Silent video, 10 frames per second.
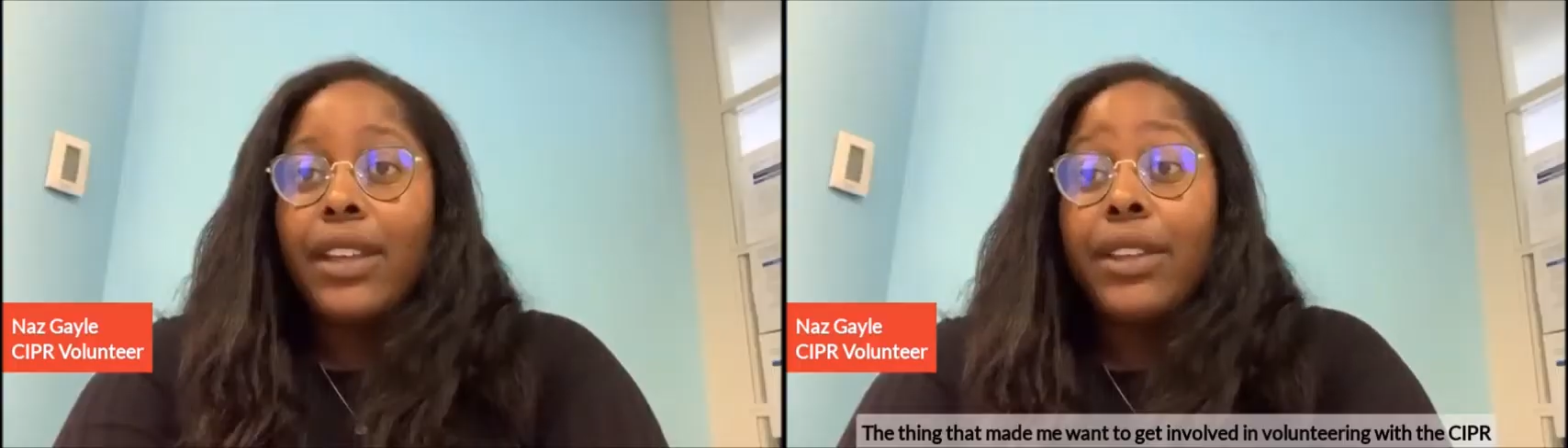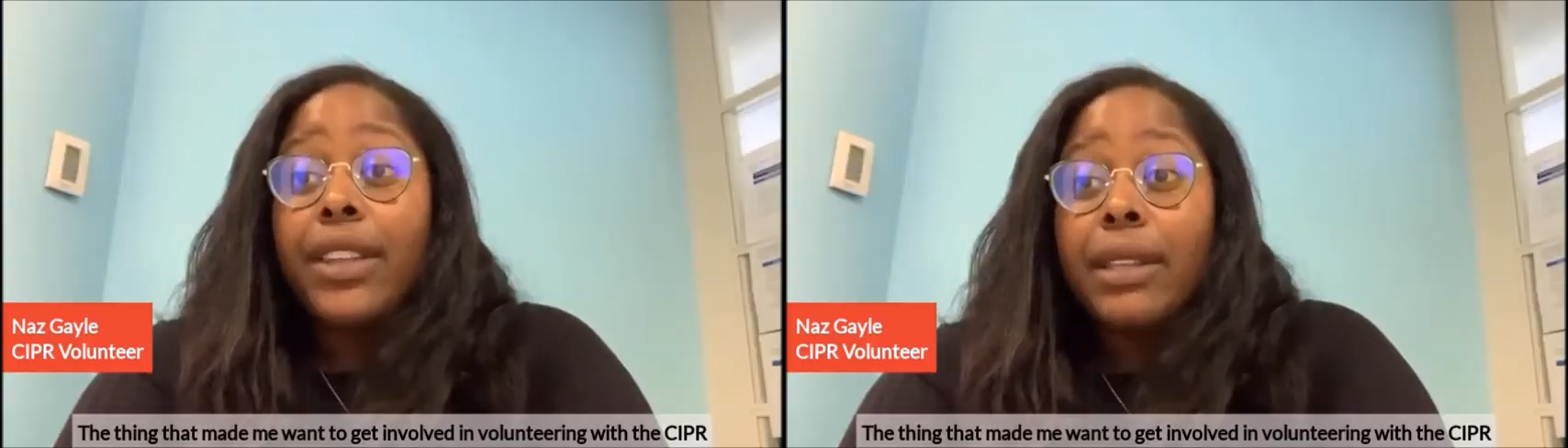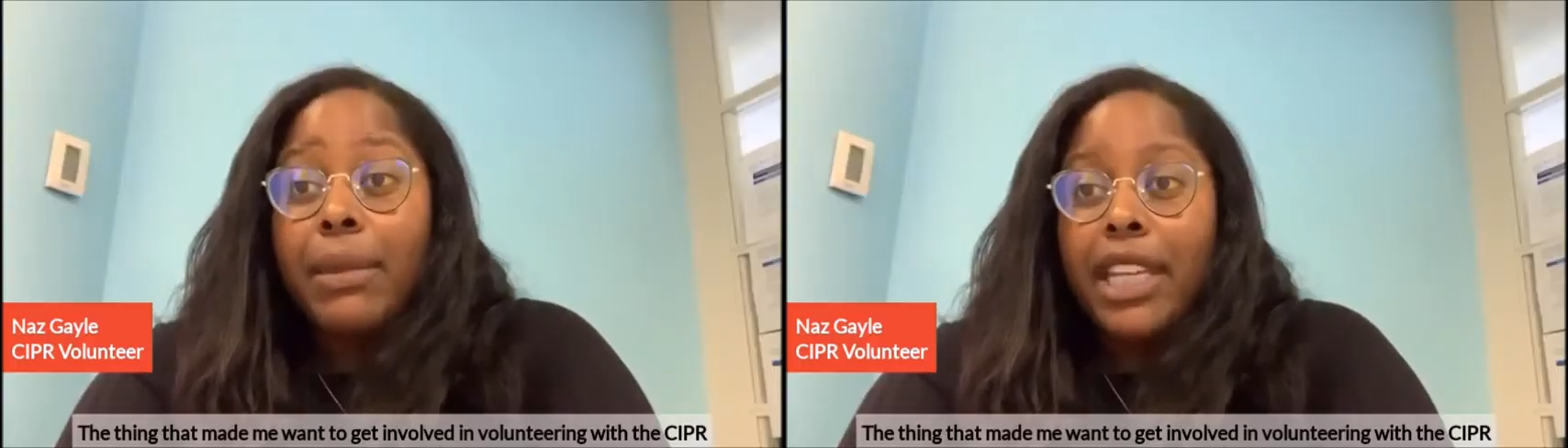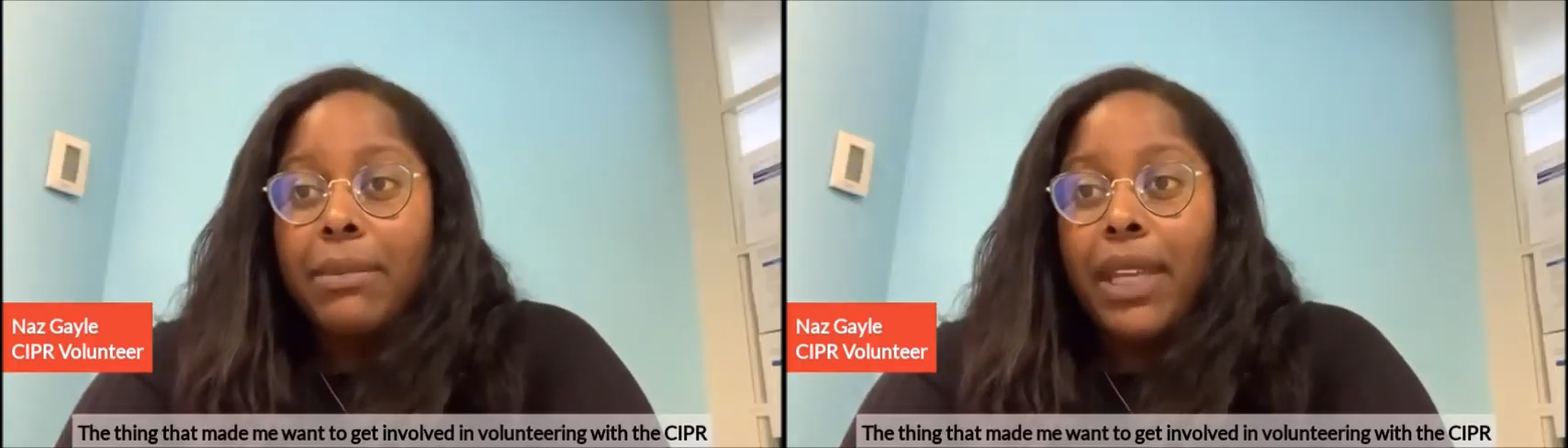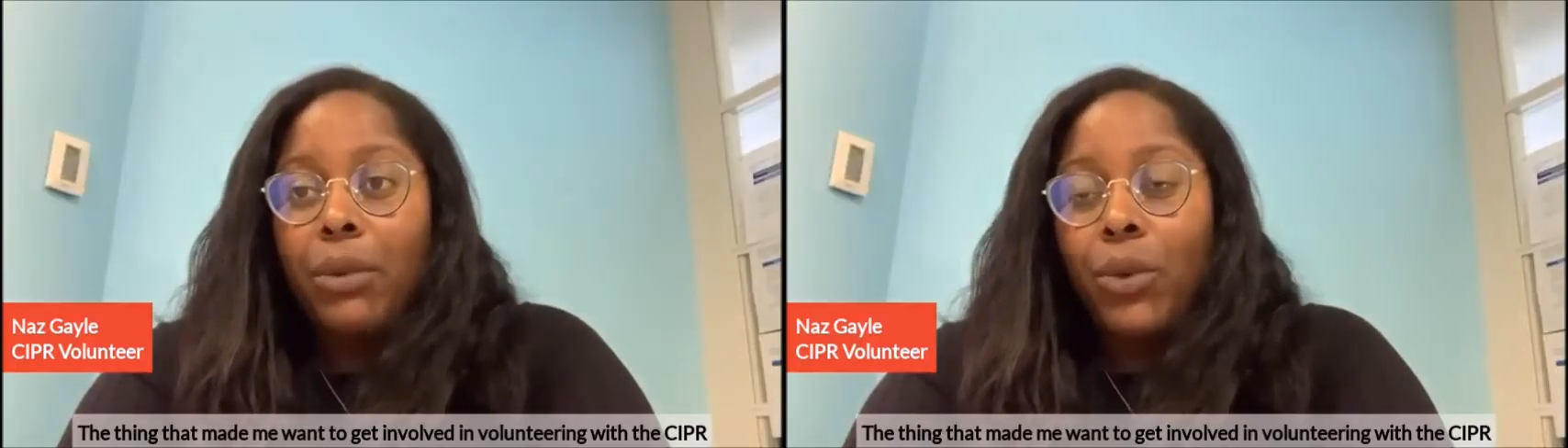Uh, the thing that made
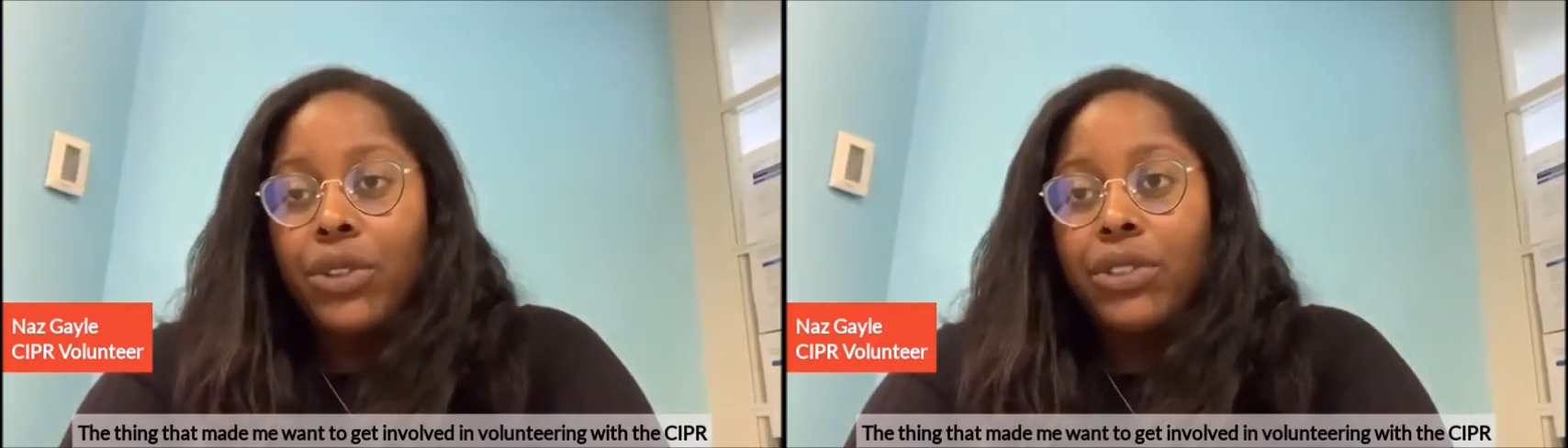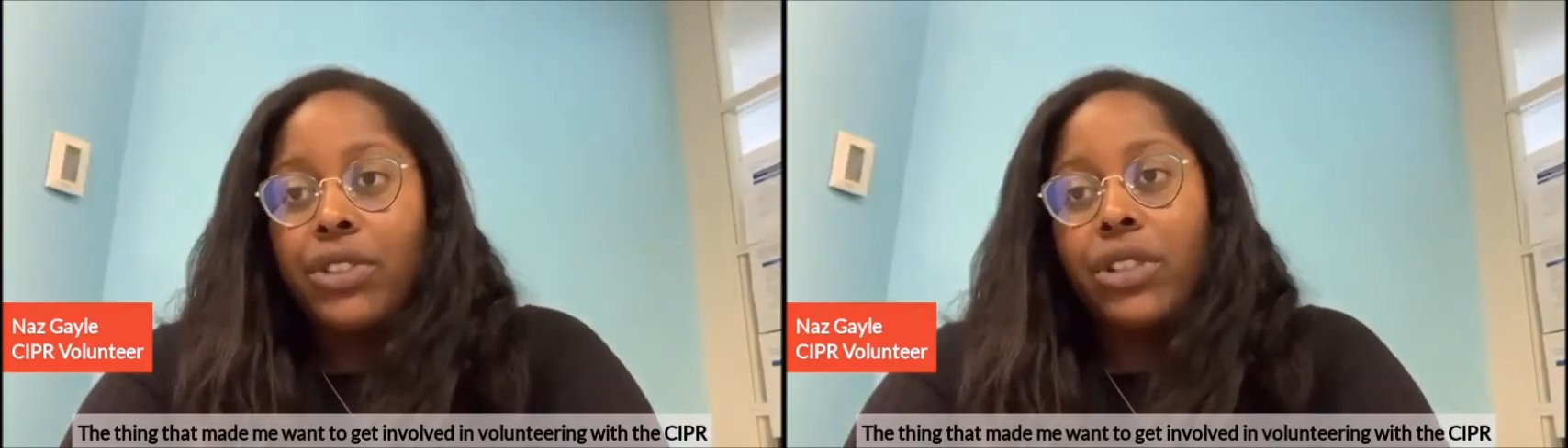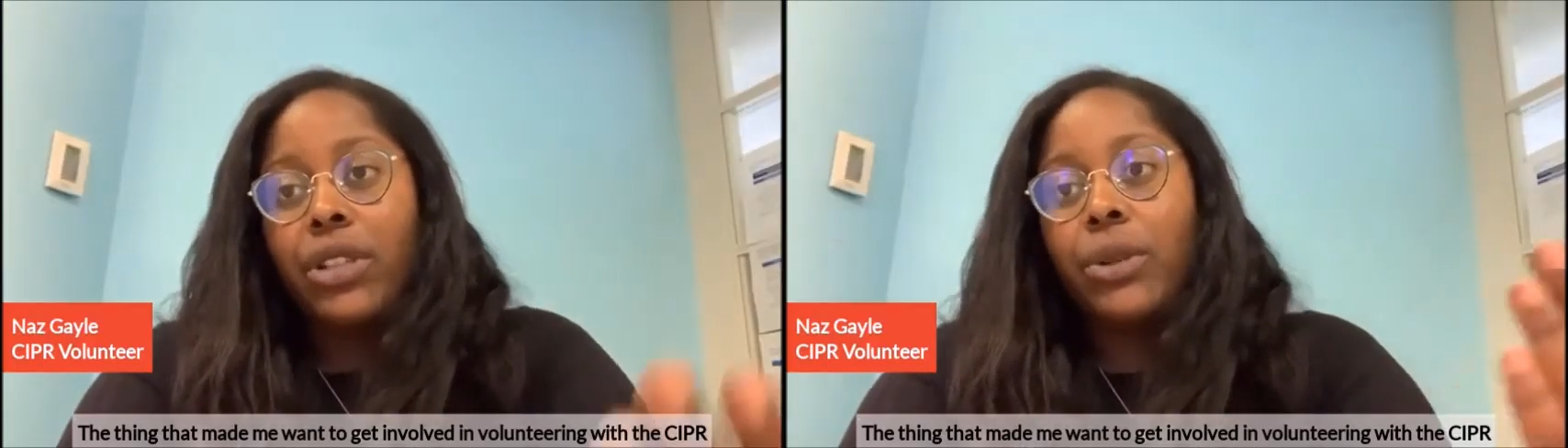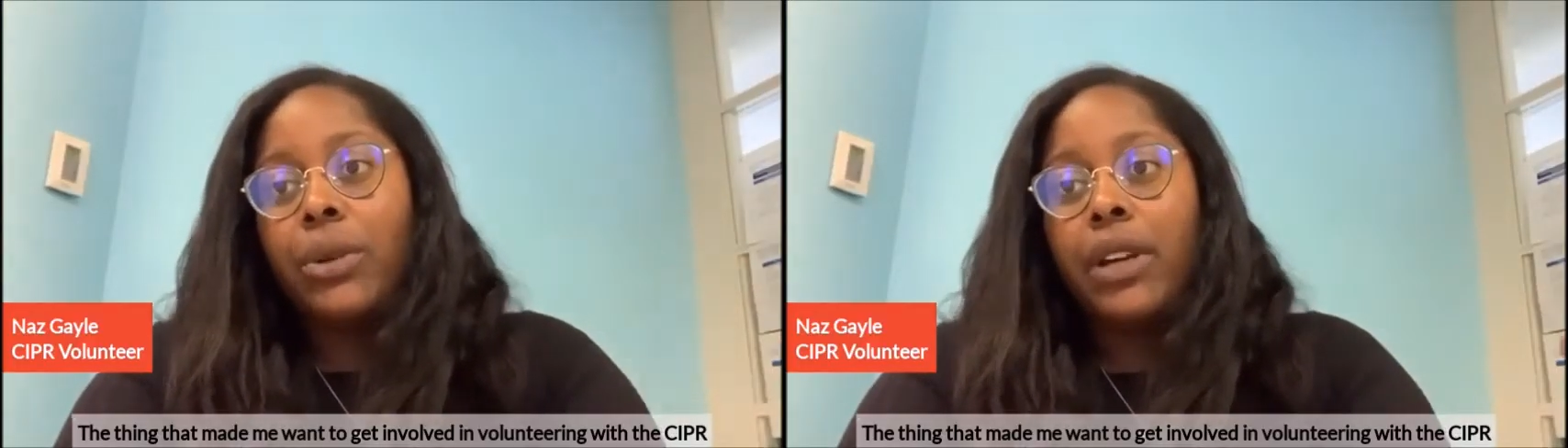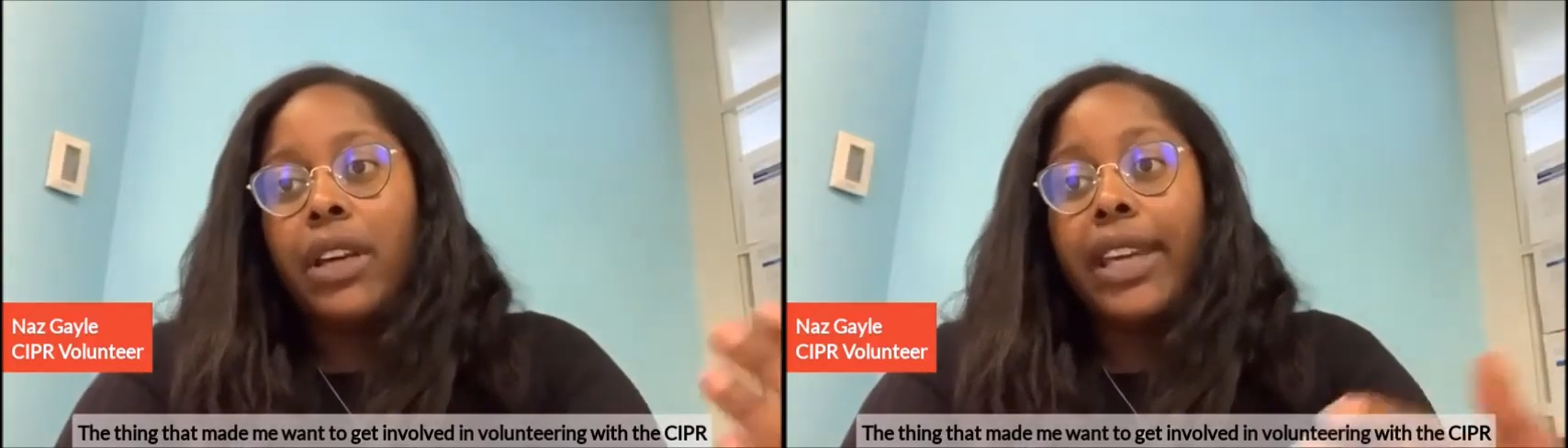me want to
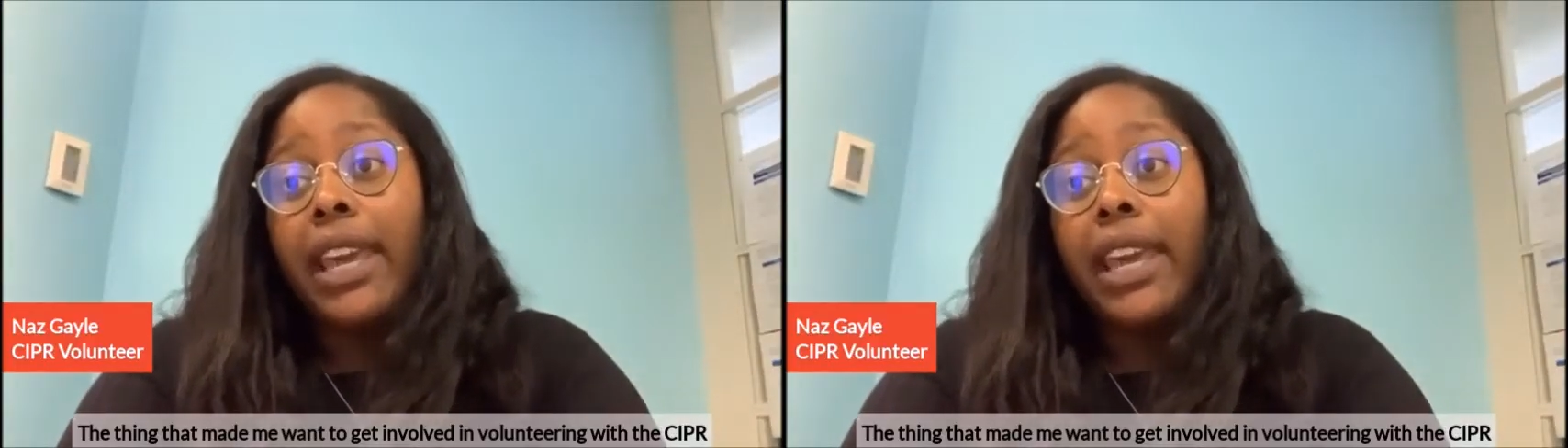uh,